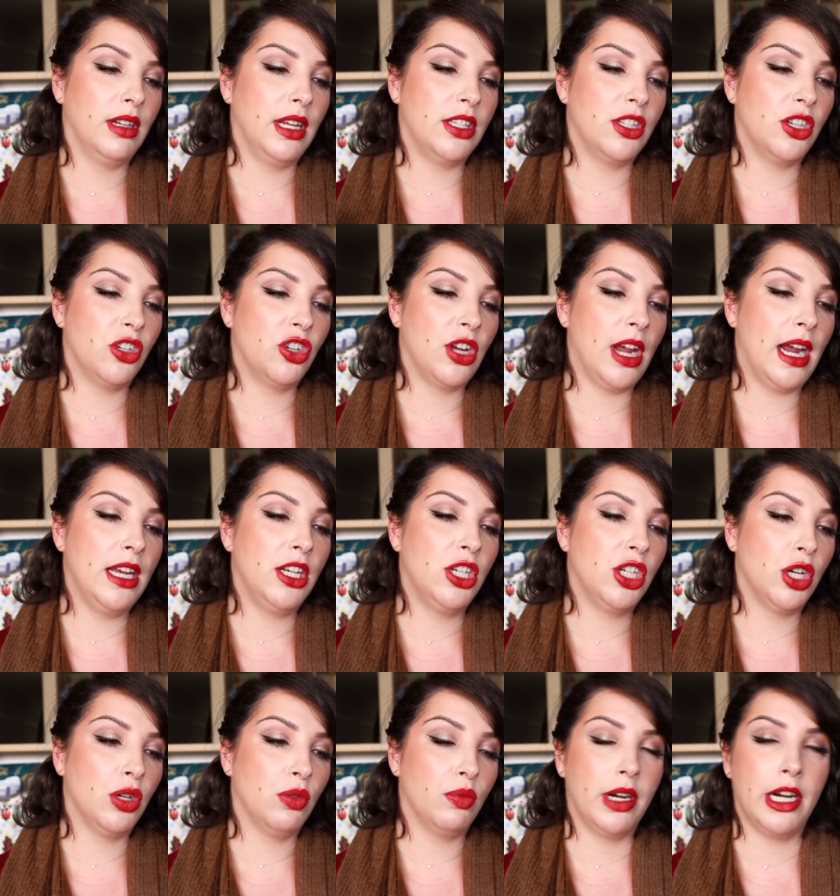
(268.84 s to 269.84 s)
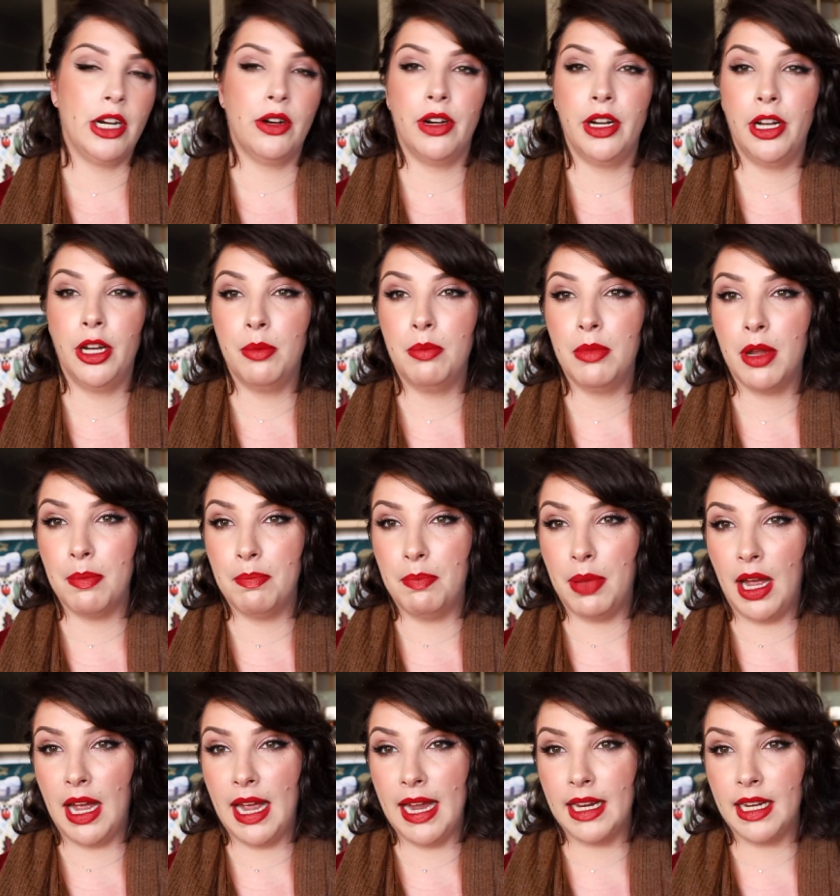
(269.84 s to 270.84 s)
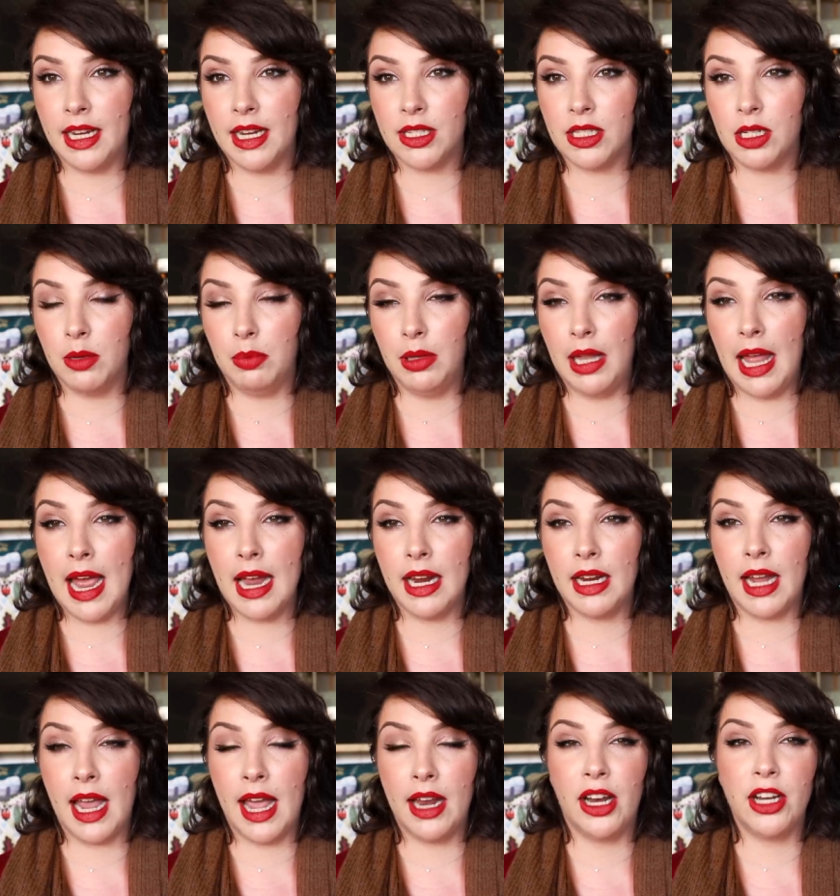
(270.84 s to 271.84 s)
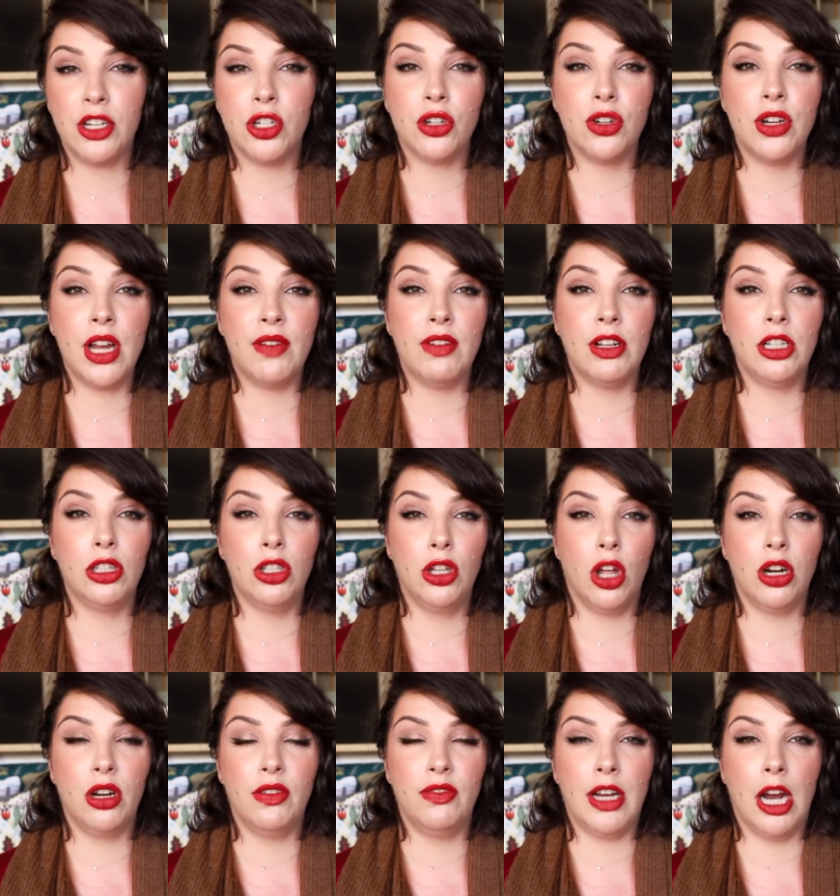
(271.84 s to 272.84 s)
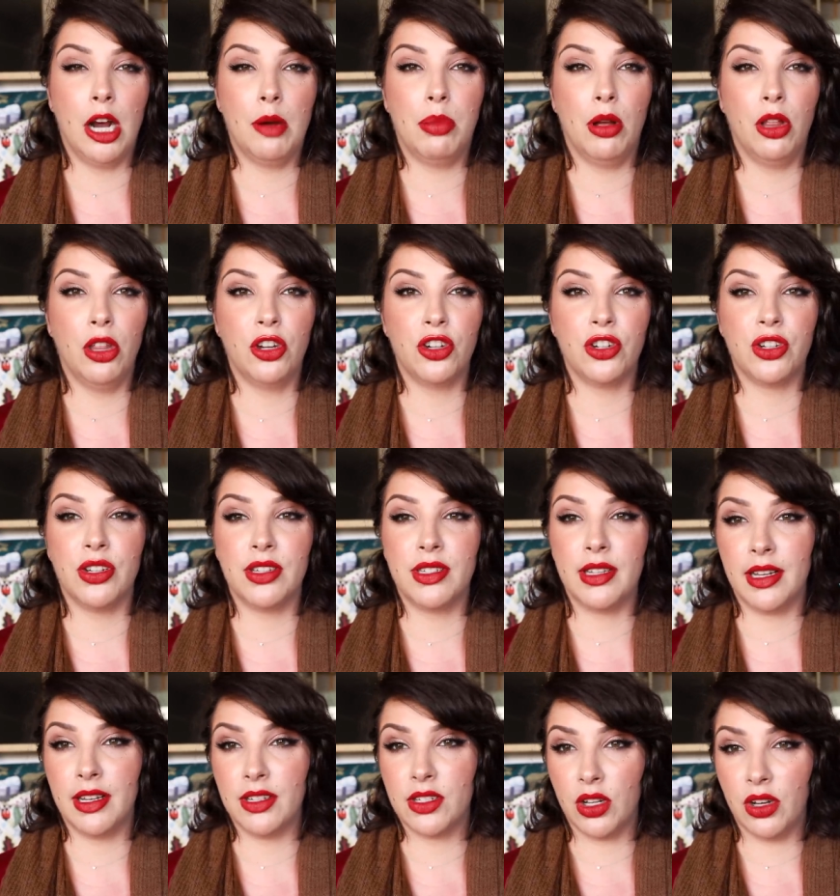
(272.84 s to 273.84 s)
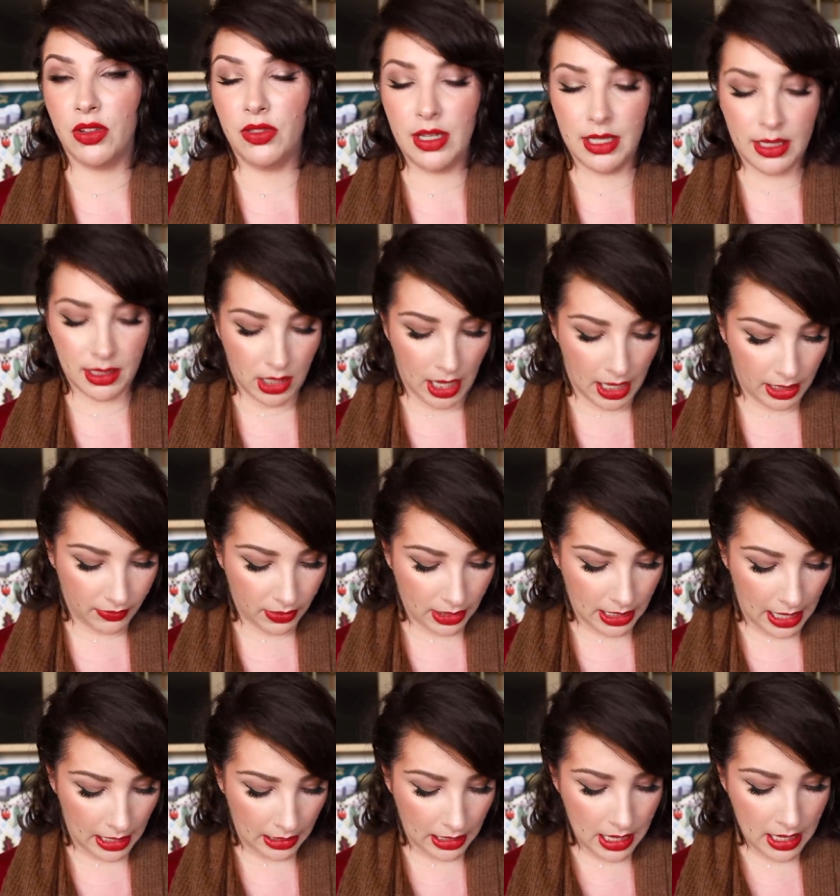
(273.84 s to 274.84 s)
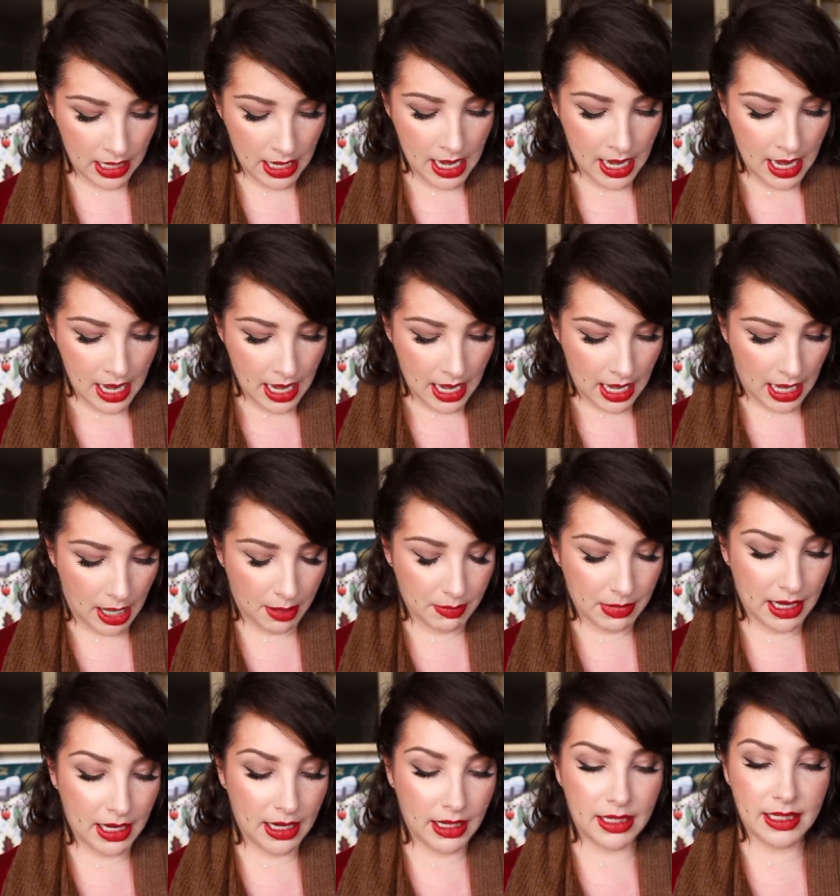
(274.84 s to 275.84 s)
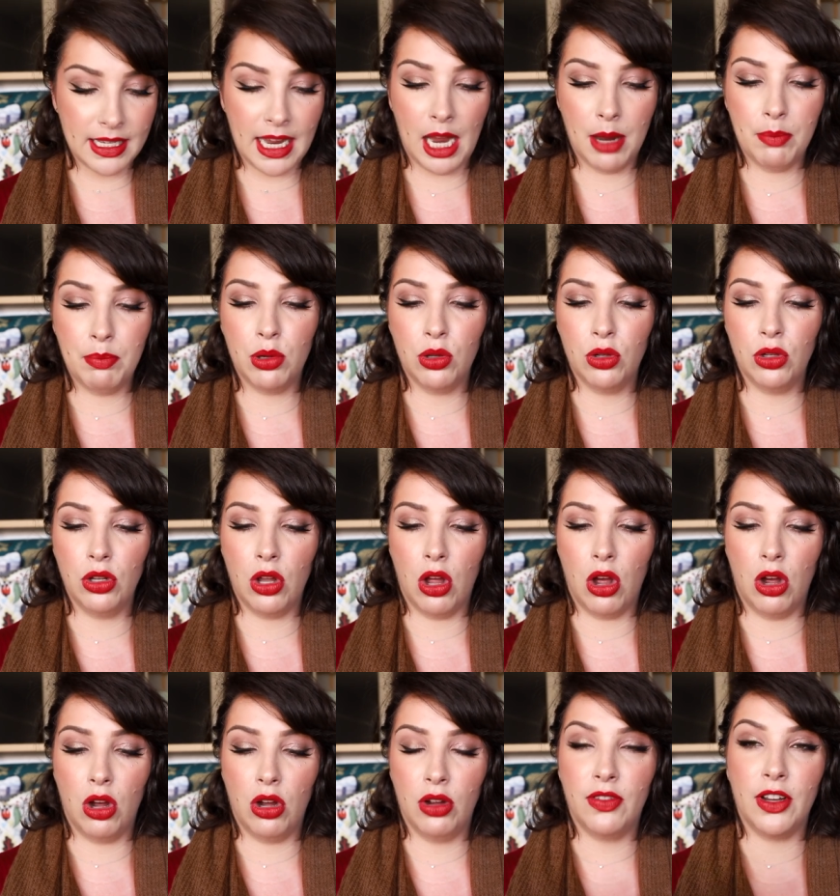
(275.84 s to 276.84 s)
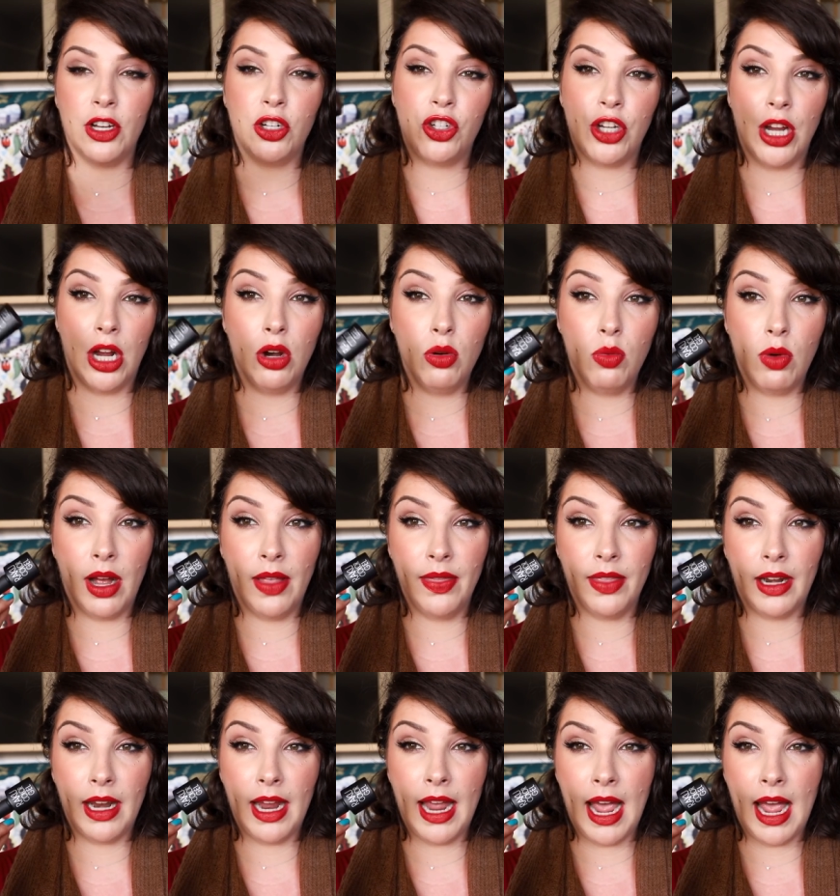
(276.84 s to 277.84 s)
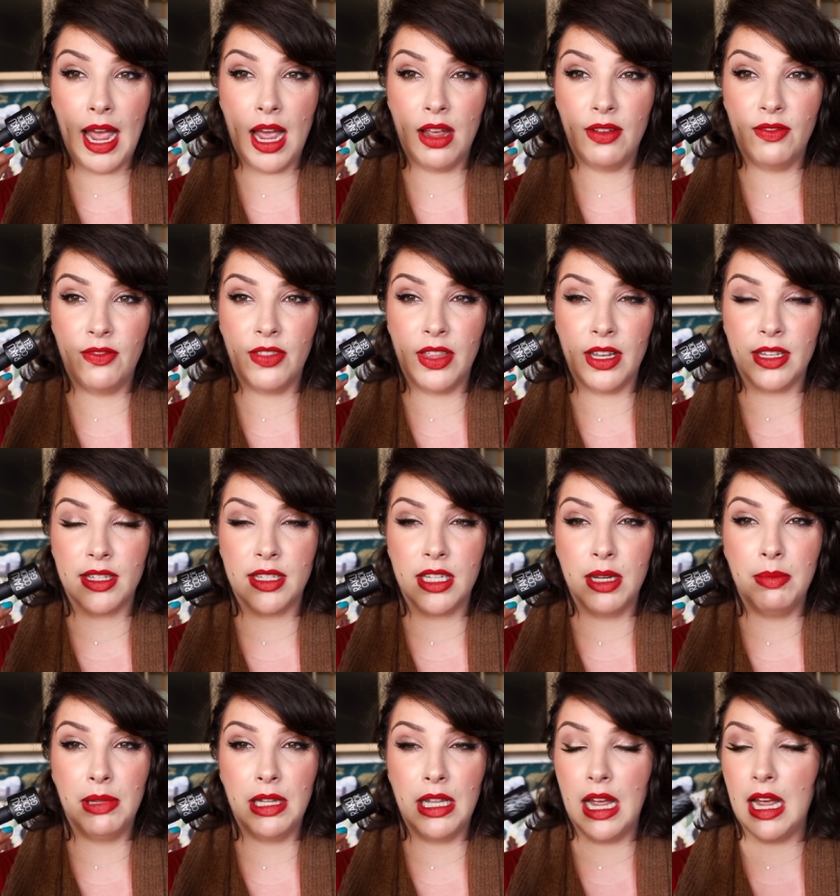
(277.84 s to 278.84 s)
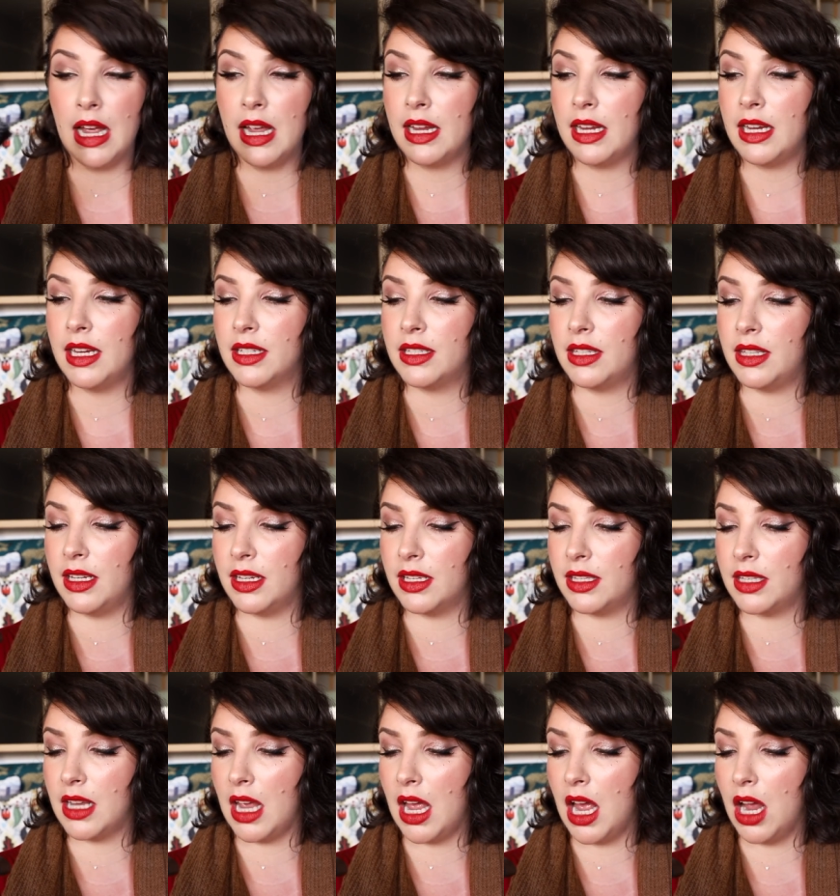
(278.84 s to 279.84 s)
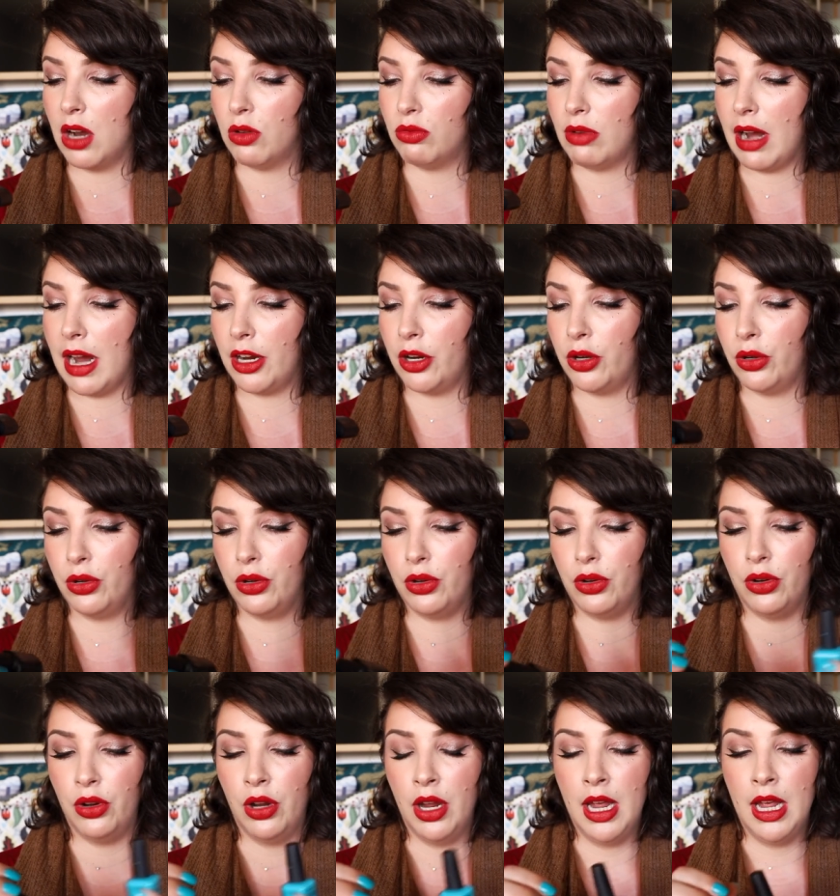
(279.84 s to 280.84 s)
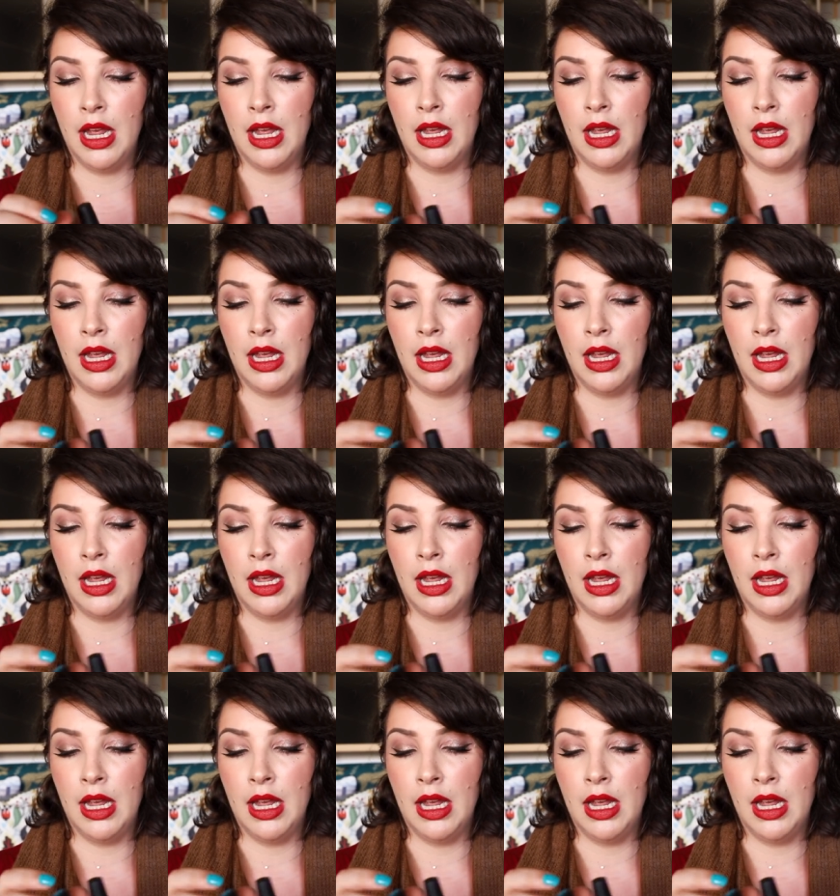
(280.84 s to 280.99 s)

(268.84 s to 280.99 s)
It's the shade Terrarium by Kester Black, and I do have a lot of nail polishes that are sort of this kind of color. An example of a gel one that I have that's similar is this Raku